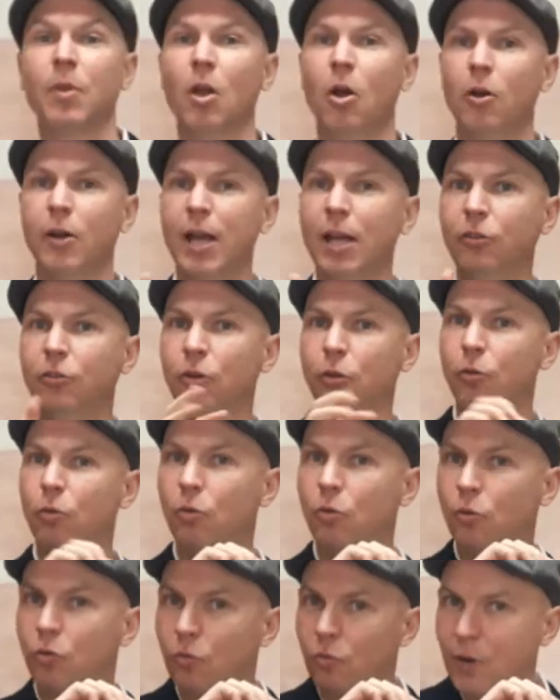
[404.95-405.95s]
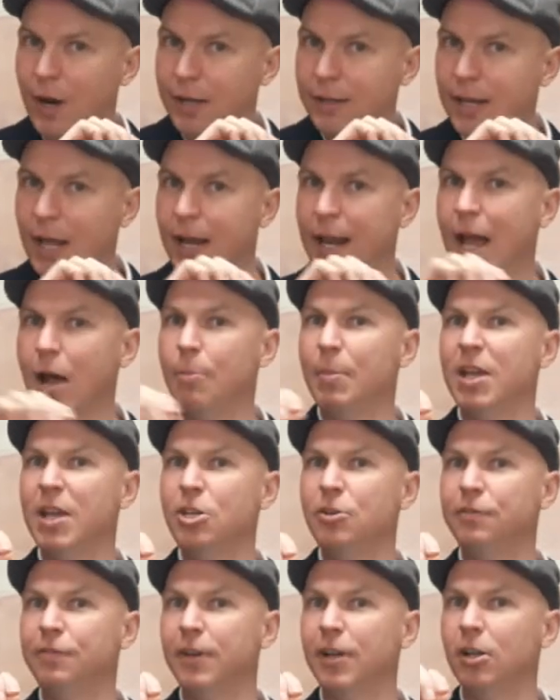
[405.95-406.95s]
Okay, so write down how it made you
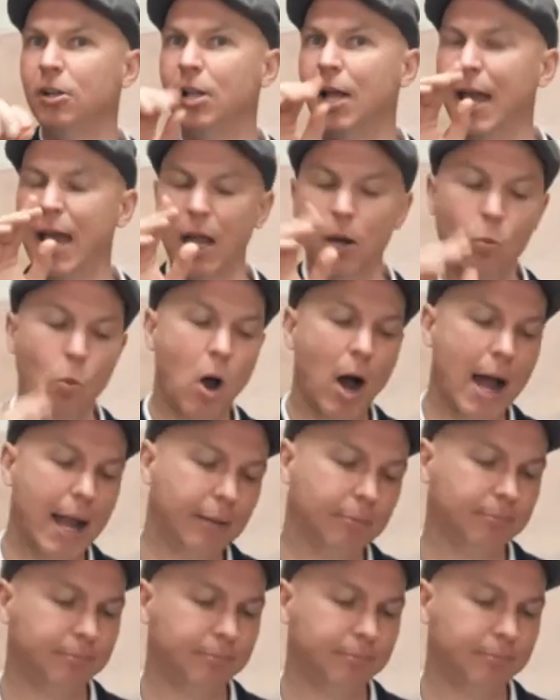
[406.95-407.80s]
feel and why.